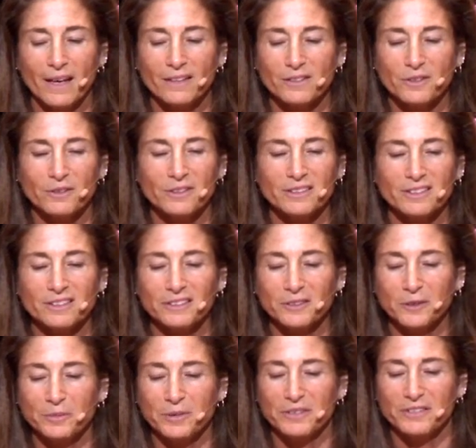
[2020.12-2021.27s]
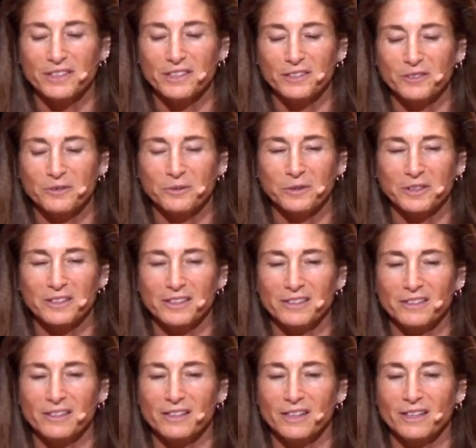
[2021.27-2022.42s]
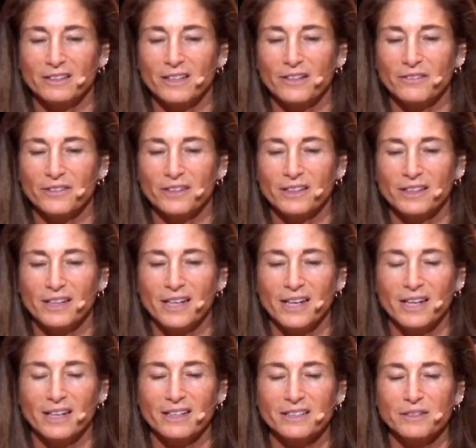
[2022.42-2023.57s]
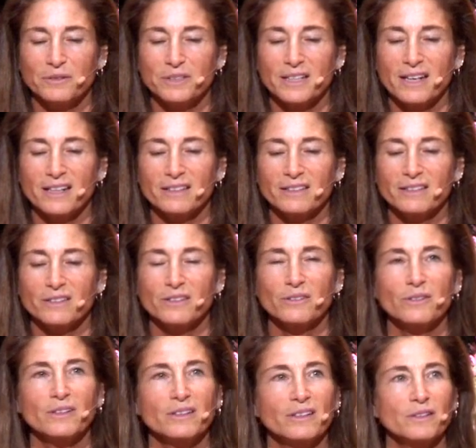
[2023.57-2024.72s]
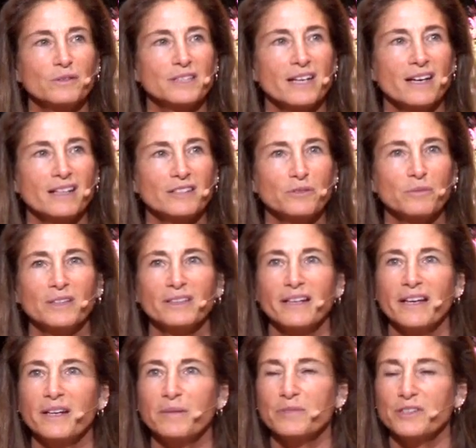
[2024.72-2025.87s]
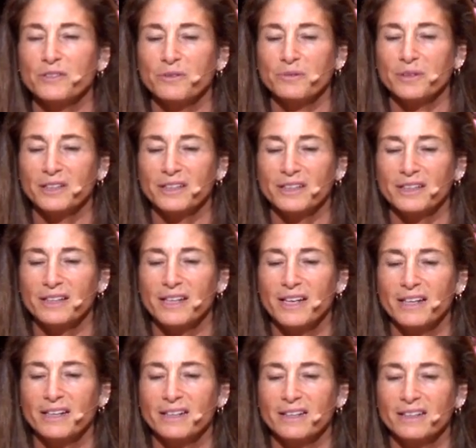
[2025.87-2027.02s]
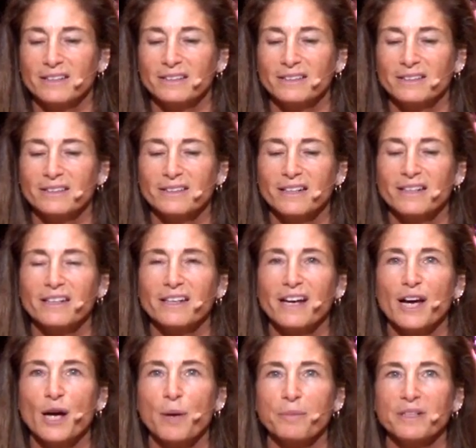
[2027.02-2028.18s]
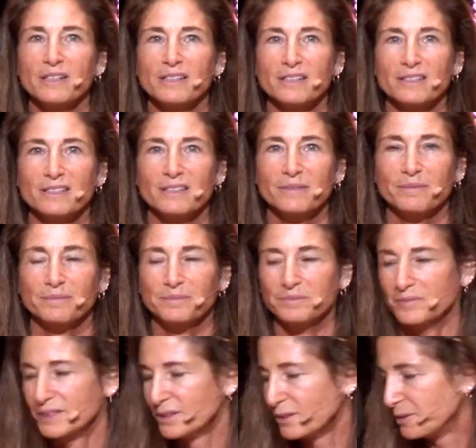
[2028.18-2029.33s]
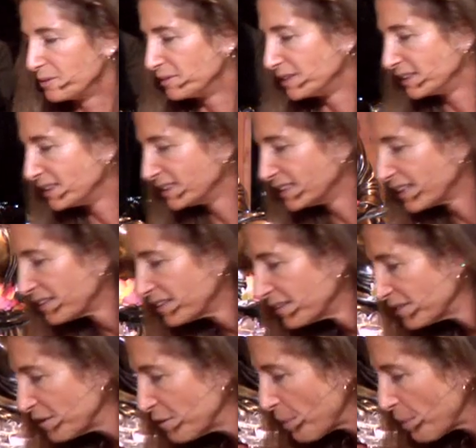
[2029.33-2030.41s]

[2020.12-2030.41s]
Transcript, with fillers: So this is a little bit of his story here, and I love it, because he was asked what led him to really studying happiness. So, just a second.